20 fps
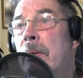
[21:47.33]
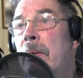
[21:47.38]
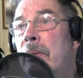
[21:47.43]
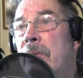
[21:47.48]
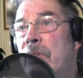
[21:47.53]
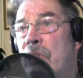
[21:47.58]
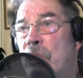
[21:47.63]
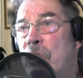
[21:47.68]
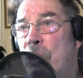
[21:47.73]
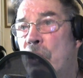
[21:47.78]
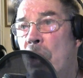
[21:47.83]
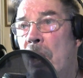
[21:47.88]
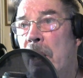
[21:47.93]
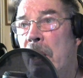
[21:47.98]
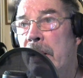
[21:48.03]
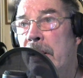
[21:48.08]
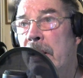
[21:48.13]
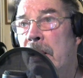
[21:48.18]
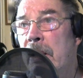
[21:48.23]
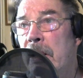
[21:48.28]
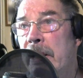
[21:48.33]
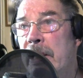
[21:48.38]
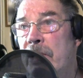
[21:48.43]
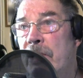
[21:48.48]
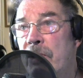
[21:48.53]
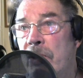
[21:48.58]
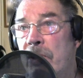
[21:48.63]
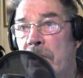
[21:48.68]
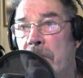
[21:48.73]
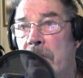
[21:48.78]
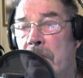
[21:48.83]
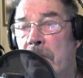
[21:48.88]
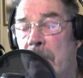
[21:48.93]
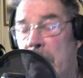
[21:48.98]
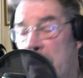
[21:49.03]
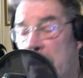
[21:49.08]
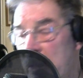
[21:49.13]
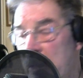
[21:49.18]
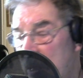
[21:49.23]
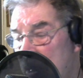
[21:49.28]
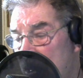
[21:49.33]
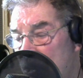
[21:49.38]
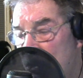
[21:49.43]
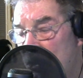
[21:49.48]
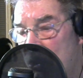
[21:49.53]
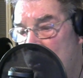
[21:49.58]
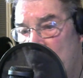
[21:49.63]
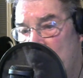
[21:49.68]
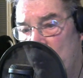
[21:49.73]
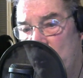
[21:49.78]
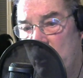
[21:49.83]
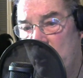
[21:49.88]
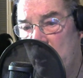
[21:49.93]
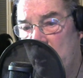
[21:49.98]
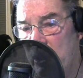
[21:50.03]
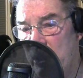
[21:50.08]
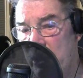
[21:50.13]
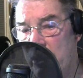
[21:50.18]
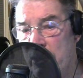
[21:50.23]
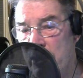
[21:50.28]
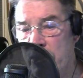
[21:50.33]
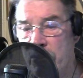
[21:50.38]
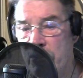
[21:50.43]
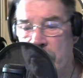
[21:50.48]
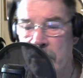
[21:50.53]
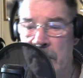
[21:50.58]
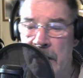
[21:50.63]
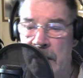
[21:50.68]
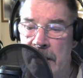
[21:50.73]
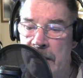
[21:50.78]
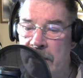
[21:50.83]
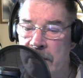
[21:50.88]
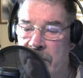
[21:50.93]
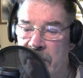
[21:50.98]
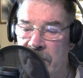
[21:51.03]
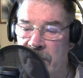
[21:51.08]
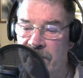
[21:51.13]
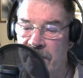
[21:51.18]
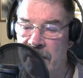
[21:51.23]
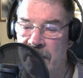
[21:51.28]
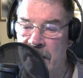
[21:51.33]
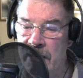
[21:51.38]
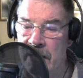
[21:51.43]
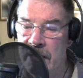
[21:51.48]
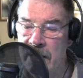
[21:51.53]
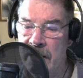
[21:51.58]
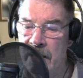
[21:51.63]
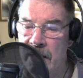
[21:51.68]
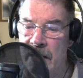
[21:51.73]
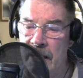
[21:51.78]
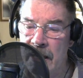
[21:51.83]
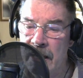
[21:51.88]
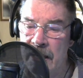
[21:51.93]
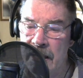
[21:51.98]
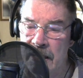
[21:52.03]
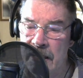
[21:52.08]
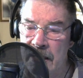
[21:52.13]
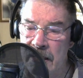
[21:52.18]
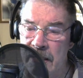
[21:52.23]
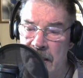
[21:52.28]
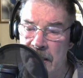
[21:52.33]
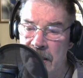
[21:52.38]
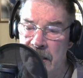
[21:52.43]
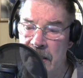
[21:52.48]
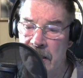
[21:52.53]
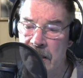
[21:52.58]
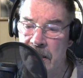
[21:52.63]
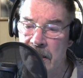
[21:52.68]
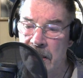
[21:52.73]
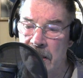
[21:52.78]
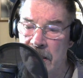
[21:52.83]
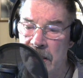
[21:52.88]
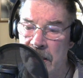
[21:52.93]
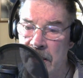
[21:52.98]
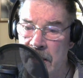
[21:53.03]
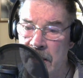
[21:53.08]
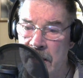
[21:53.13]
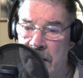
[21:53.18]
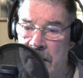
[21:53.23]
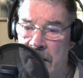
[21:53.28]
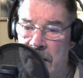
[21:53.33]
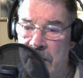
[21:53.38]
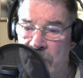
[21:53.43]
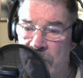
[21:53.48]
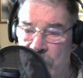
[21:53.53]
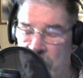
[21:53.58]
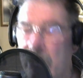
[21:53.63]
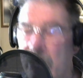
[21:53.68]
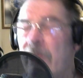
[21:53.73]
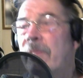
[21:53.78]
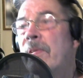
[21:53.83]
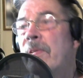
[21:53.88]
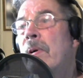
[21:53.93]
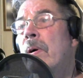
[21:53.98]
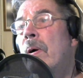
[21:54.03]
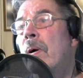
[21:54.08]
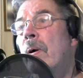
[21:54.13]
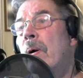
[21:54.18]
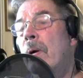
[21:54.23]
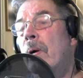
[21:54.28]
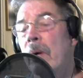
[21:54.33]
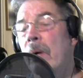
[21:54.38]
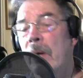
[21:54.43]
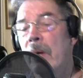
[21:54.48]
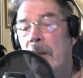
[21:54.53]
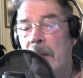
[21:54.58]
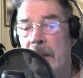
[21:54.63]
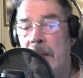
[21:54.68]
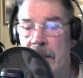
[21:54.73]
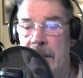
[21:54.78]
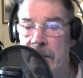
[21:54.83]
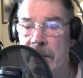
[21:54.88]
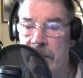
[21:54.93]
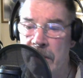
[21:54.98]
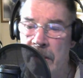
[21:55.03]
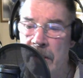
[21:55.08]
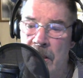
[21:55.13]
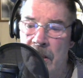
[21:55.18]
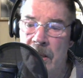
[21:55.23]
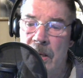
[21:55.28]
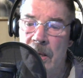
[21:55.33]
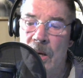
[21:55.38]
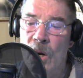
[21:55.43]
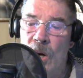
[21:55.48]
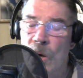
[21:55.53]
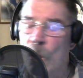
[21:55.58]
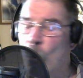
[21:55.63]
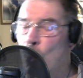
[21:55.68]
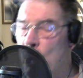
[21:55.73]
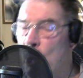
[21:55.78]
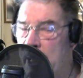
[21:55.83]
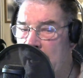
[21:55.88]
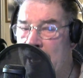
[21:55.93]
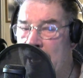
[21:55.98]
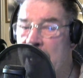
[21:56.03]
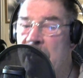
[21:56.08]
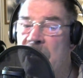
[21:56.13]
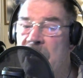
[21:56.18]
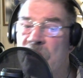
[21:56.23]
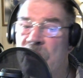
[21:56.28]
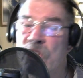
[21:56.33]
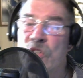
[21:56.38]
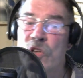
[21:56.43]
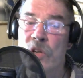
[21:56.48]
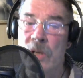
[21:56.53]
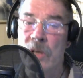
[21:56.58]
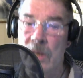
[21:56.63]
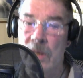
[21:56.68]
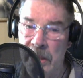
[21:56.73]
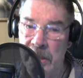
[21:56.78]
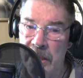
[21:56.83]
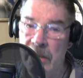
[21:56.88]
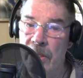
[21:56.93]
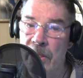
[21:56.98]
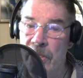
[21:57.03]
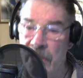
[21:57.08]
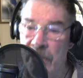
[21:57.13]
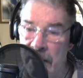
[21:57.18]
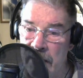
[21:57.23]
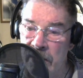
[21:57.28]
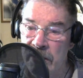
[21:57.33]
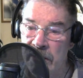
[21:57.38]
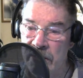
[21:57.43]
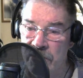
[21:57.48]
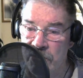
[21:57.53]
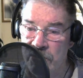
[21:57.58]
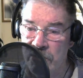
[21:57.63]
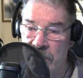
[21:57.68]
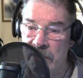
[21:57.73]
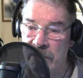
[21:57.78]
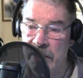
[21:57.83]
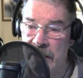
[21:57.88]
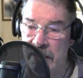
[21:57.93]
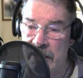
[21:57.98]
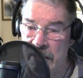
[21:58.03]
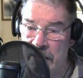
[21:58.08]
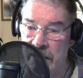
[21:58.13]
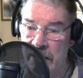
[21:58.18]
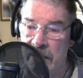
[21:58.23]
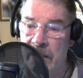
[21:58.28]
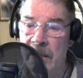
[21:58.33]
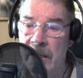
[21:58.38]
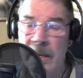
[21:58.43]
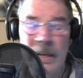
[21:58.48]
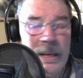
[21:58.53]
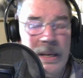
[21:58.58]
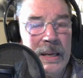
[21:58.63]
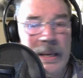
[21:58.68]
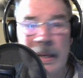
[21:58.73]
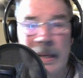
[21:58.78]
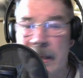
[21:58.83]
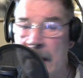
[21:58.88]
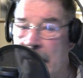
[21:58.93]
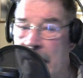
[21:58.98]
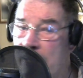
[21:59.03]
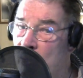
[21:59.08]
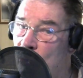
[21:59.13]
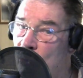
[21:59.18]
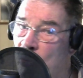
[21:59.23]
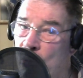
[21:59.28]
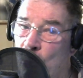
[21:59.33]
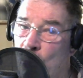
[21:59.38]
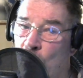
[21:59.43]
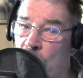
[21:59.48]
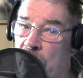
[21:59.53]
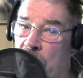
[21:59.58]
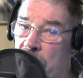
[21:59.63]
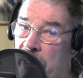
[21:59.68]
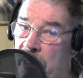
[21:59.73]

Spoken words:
John Gleason and his two daughters, Tiffany and Jennifer. And occasionally they listen in, and I don't know where they